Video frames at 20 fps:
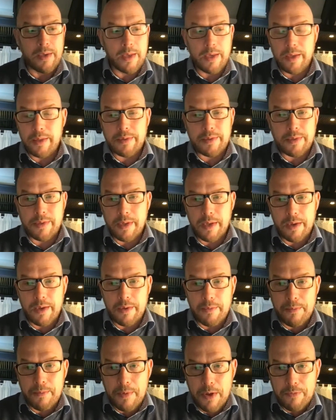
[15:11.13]
It's
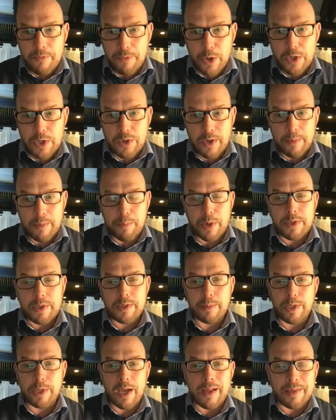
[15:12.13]
virtually impossible to